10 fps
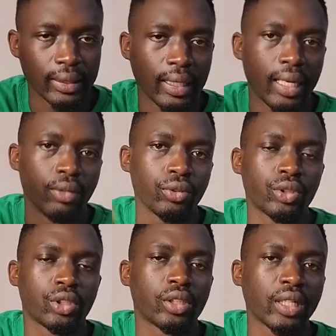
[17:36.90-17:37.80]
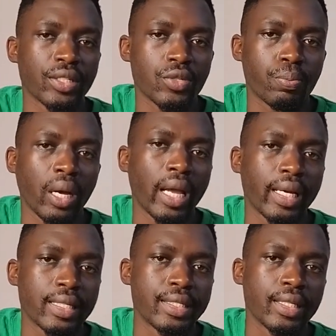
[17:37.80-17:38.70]
a lot
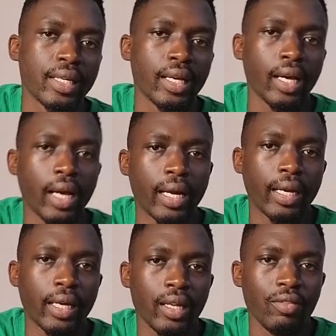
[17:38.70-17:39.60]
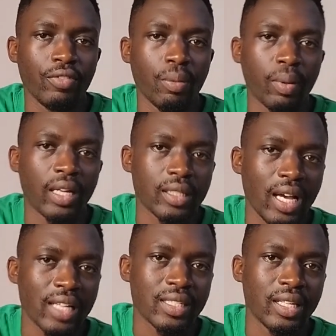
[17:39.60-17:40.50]
transpires, and if the plant
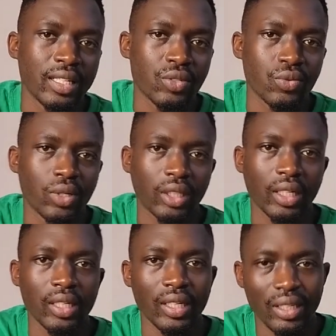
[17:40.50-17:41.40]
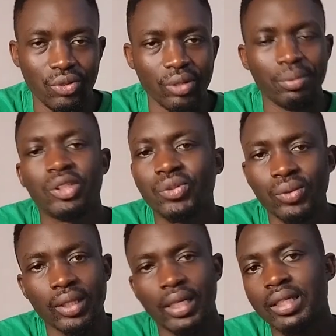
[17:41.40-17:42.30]
has less water, it will make
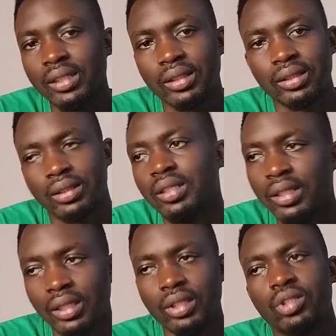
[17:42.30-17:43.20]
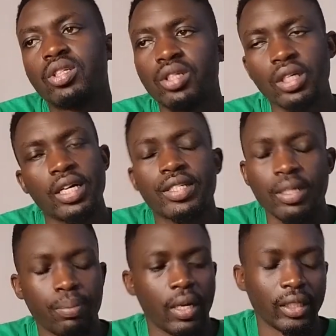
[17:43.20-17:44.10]
sure that it triggers
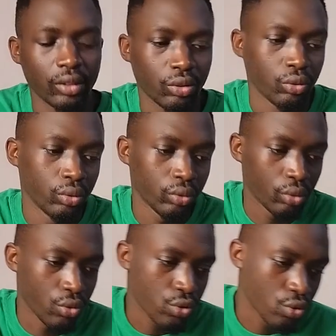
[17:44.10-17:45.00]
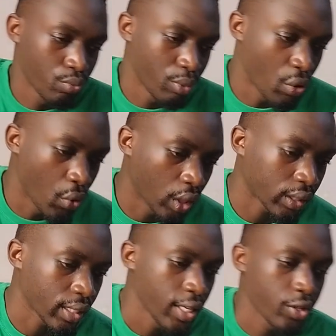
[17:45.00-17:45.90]
the plants to consume more
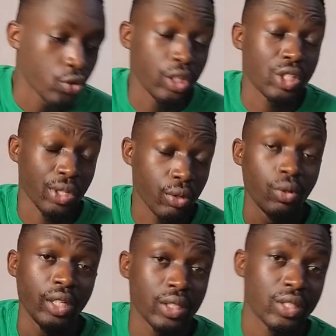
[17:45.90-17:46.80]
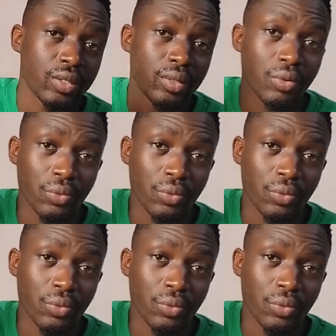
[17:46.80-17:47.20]
water. So it regulates